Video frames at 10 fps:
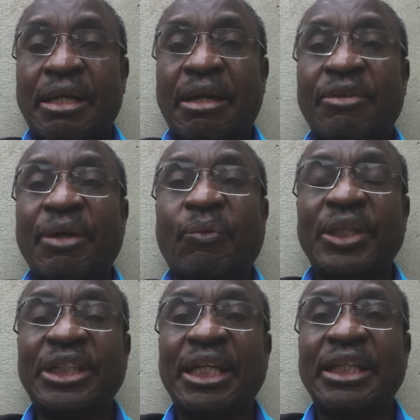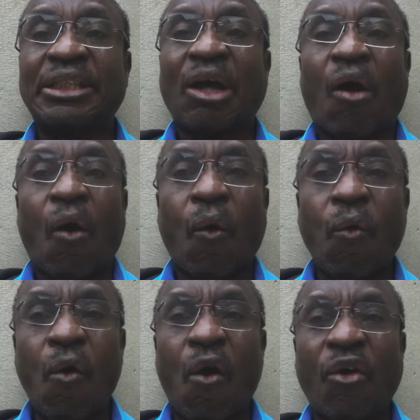Now, the question is
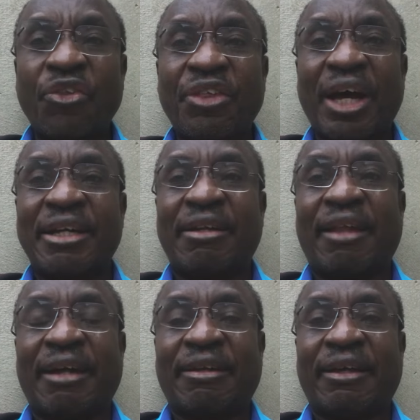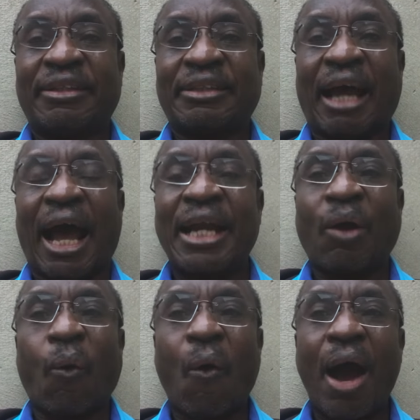who authored that letter and
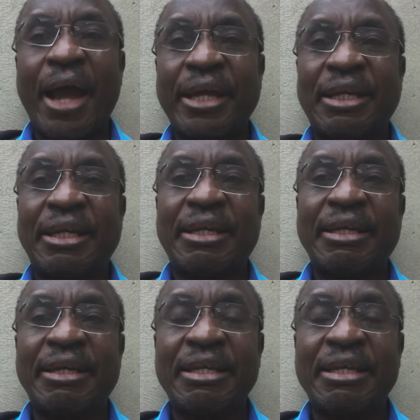why did